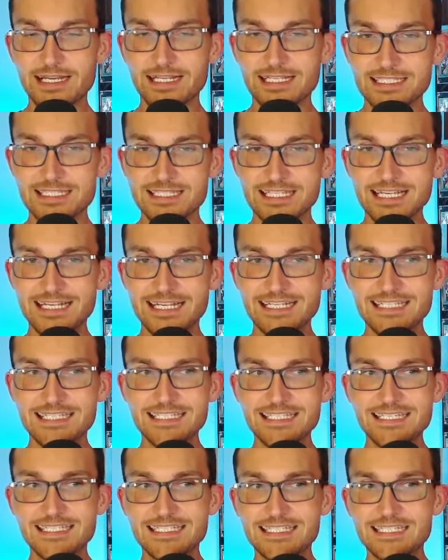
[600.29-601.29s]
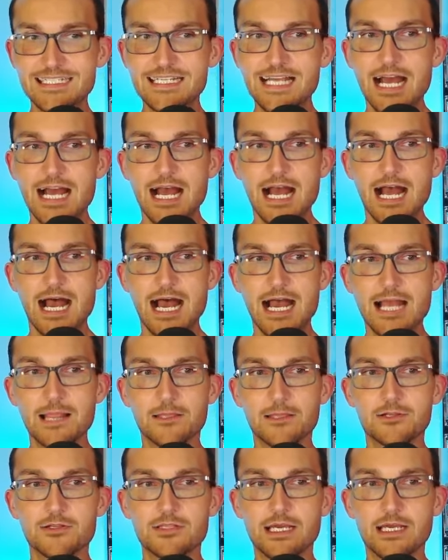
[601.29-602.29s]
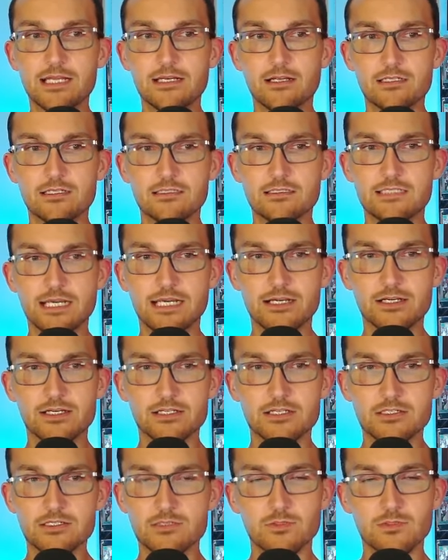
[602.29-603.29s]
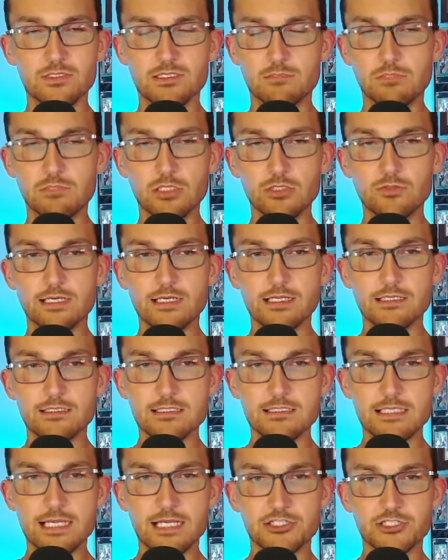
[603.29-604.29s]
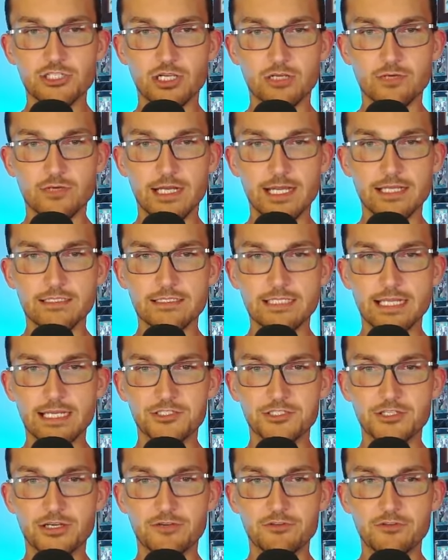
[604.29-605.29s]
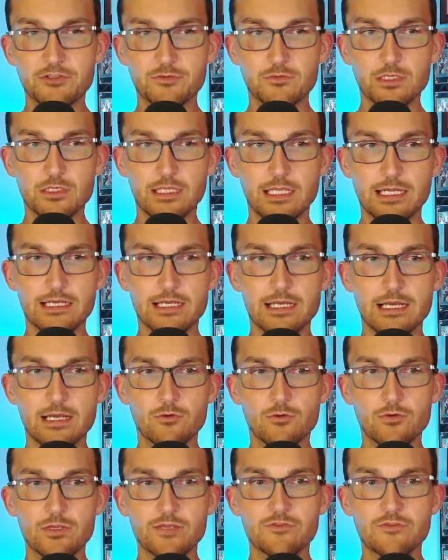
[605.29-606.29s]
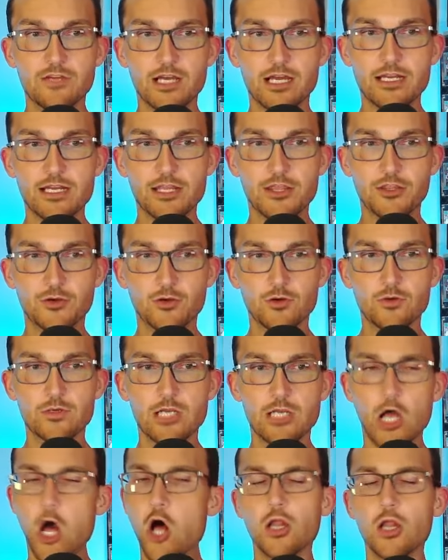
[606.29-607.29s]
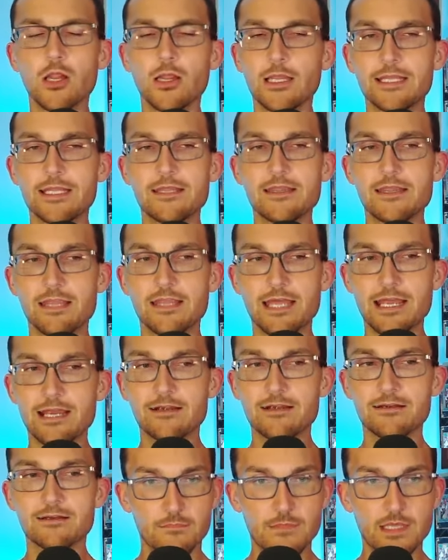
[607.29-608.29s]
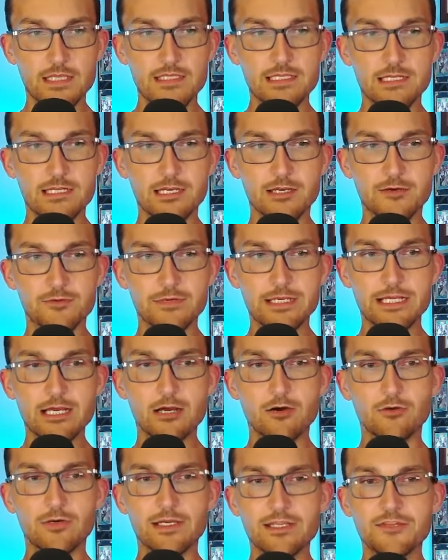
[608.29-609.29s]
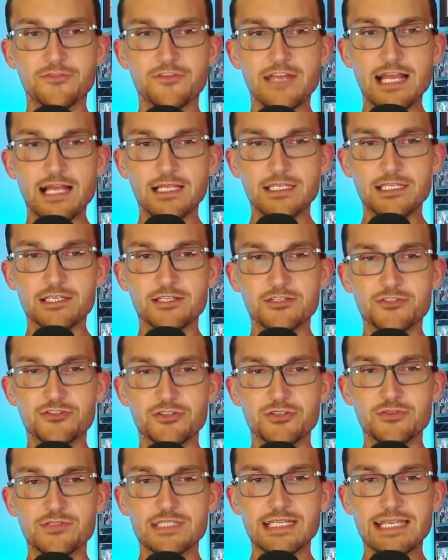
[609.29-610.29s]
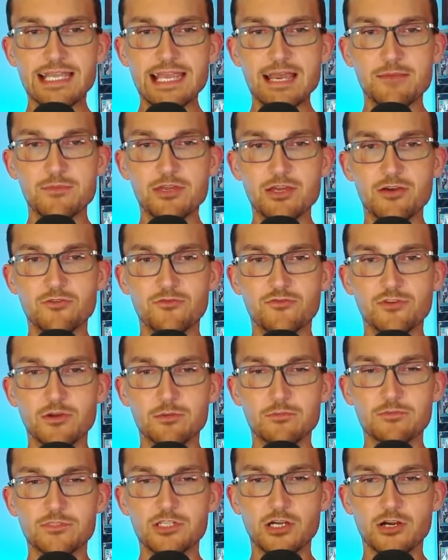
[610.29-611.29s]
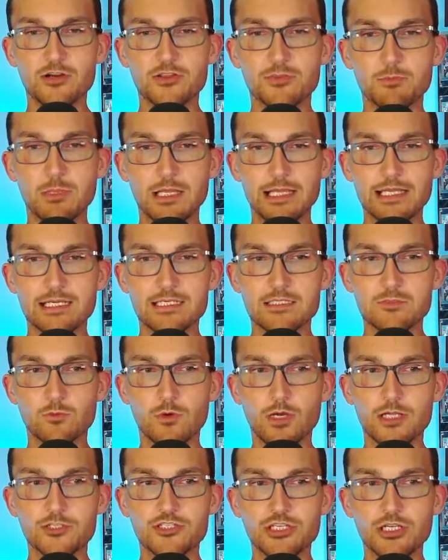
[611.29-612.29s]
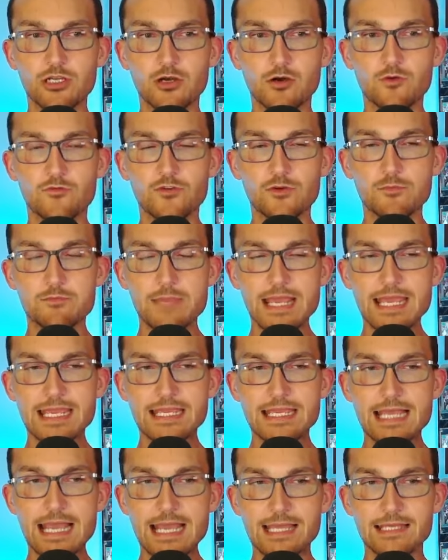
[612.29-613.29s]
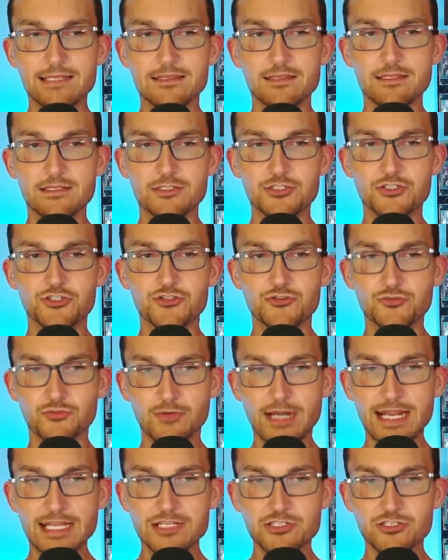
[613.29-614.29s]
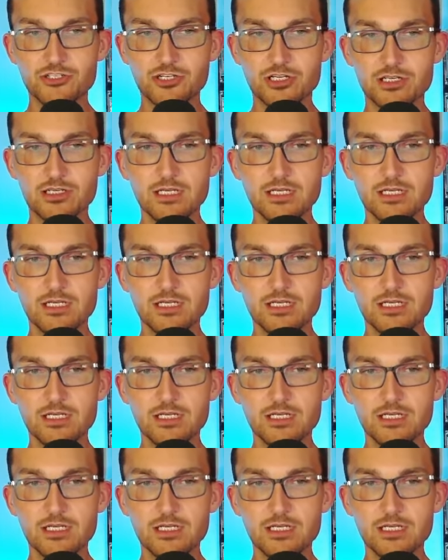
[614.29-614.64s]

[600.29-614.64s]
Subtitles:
a second season. I learned that on Terriers. What the blue hell is that? Sean Ryan, Ted Griffin were like, we've got to throw it all in there. And then here we go. In the finale, you introduce a cameo from Darth Plagueis watching over Mei and the Stranger.